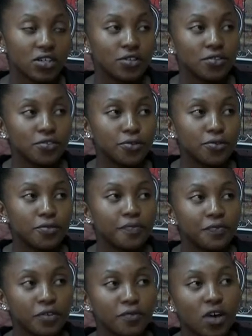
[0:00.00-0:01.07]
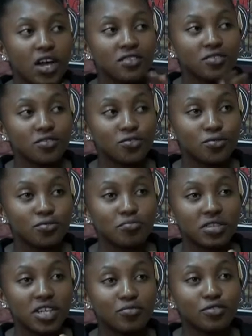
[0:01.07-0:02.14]
So for us to
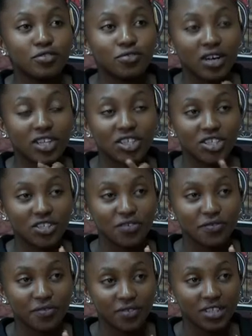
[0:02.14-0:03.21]
be able to achieve